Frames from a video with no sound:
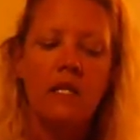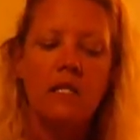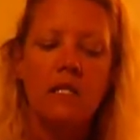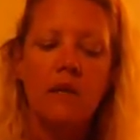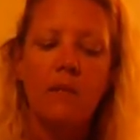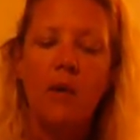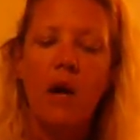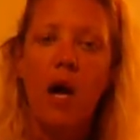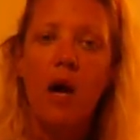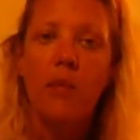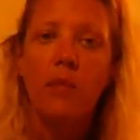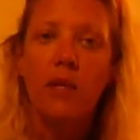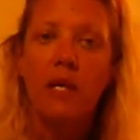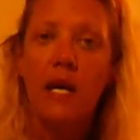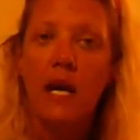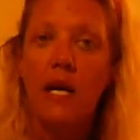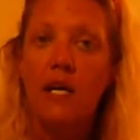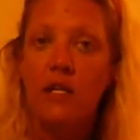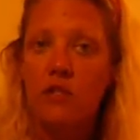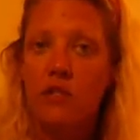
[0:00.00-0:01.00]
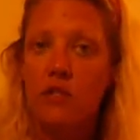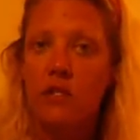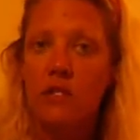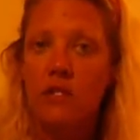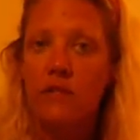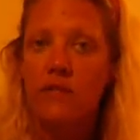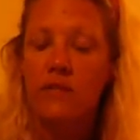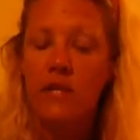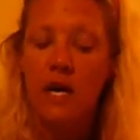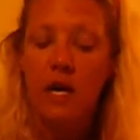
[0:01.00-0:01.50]
Some complications
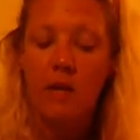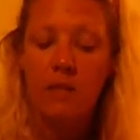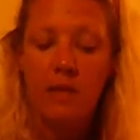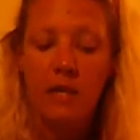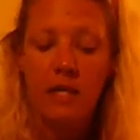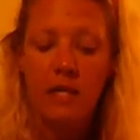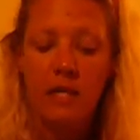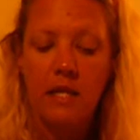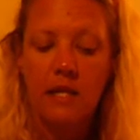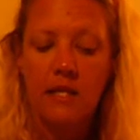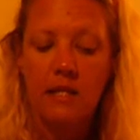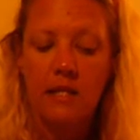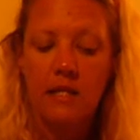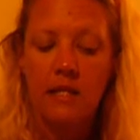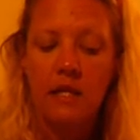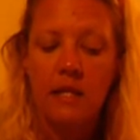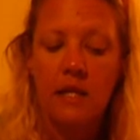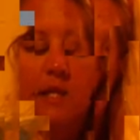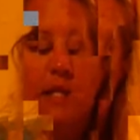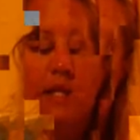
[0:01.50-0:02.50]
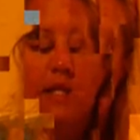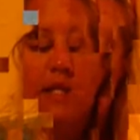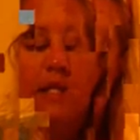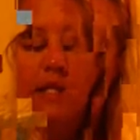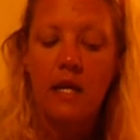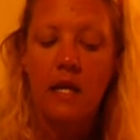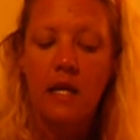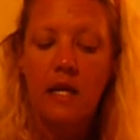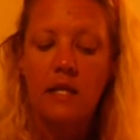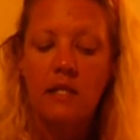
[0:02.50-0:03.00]
of diabetes
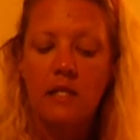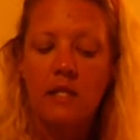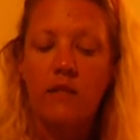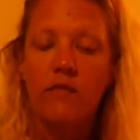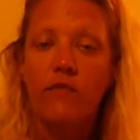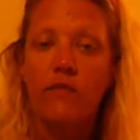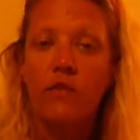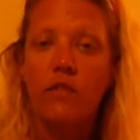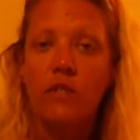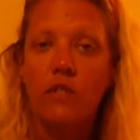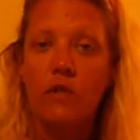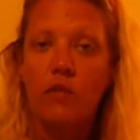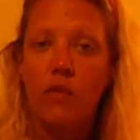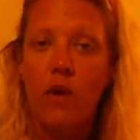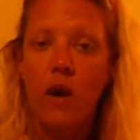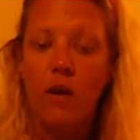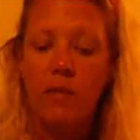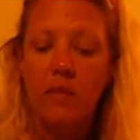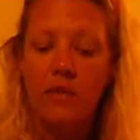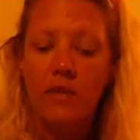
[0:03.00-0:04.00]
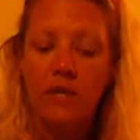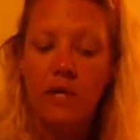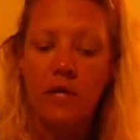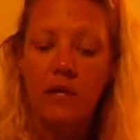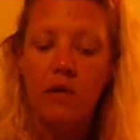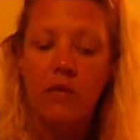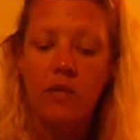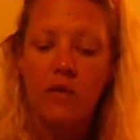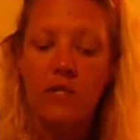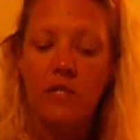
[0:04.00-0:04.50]
is the foot neuropathy,
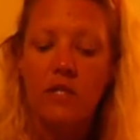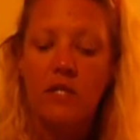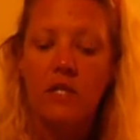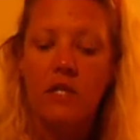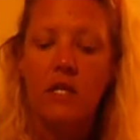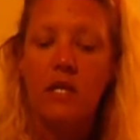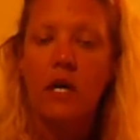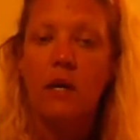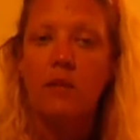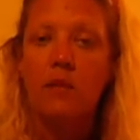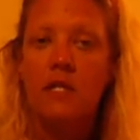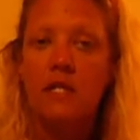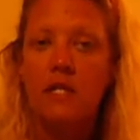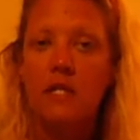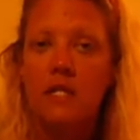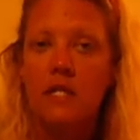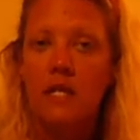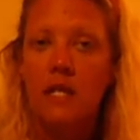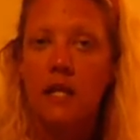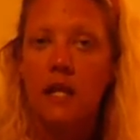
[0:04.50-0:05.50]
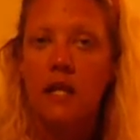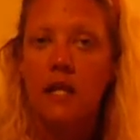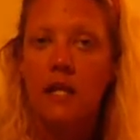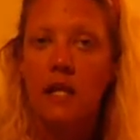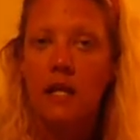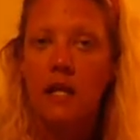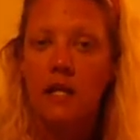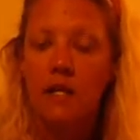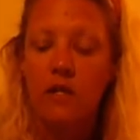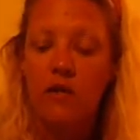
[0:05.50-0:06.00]
which is the numbness and
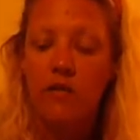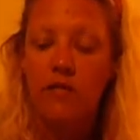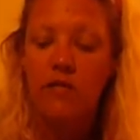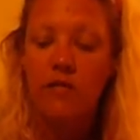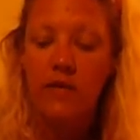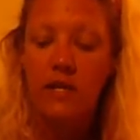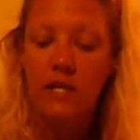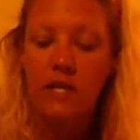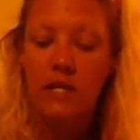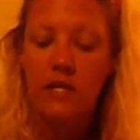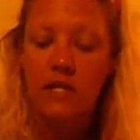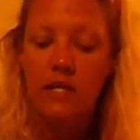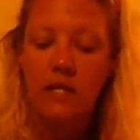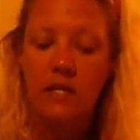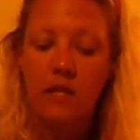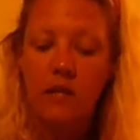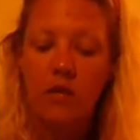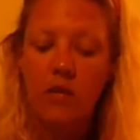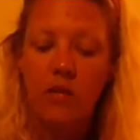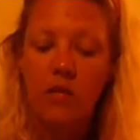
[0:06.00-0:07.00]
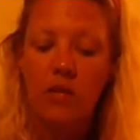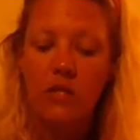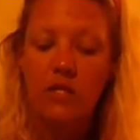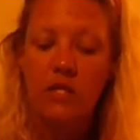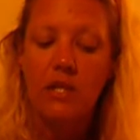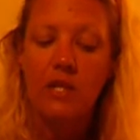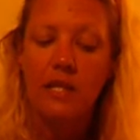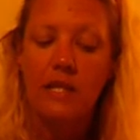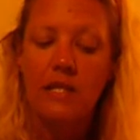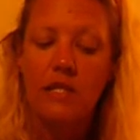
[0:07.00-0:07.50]
tingling in your feet,
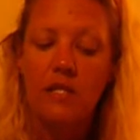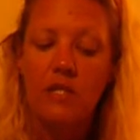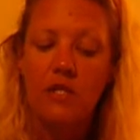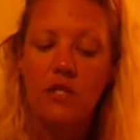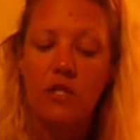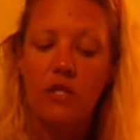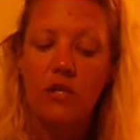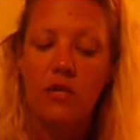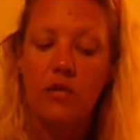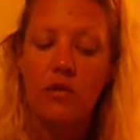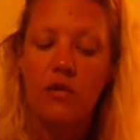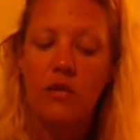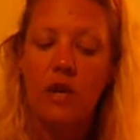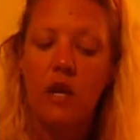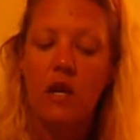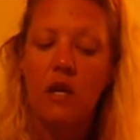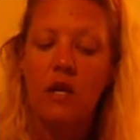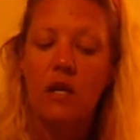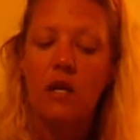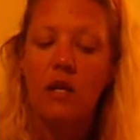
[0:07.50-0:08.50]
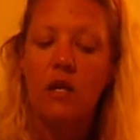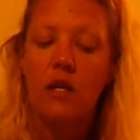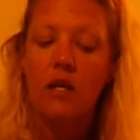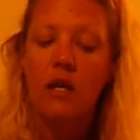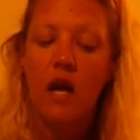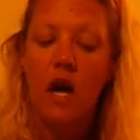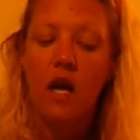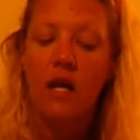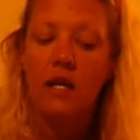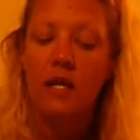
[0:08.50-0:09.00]
which leads to
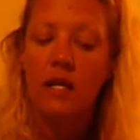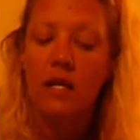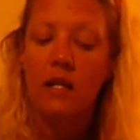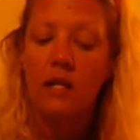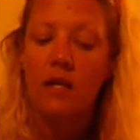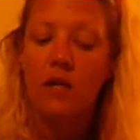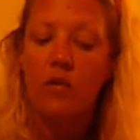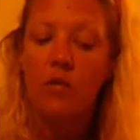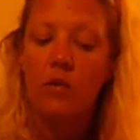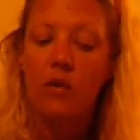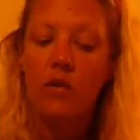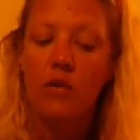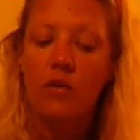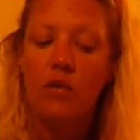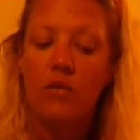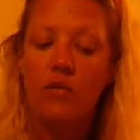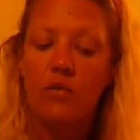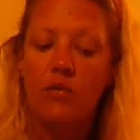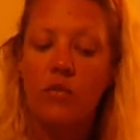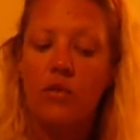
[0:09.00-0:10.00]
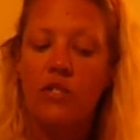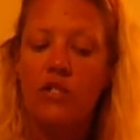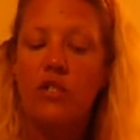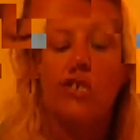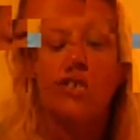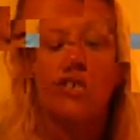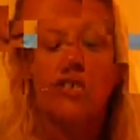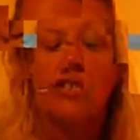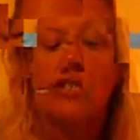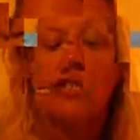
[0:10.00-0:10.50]
non-healing wounds, which
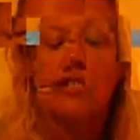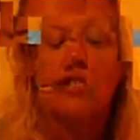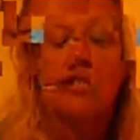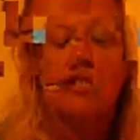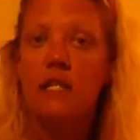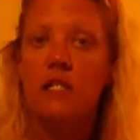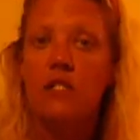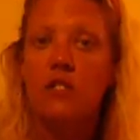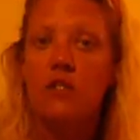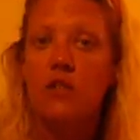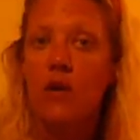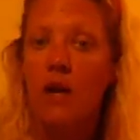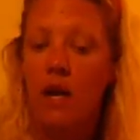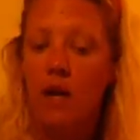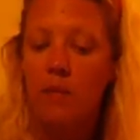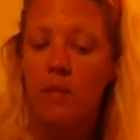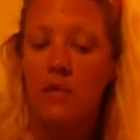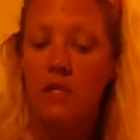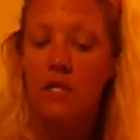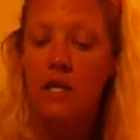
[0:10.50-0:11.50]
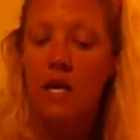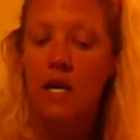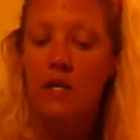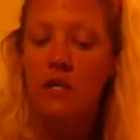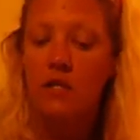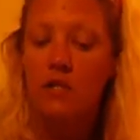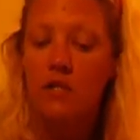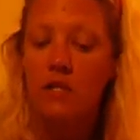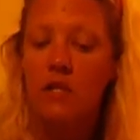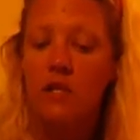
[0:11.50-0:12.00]
usually leads to
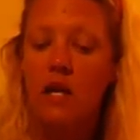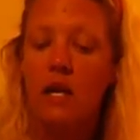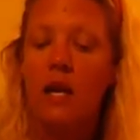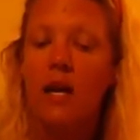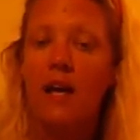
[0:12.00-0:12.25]
amputation,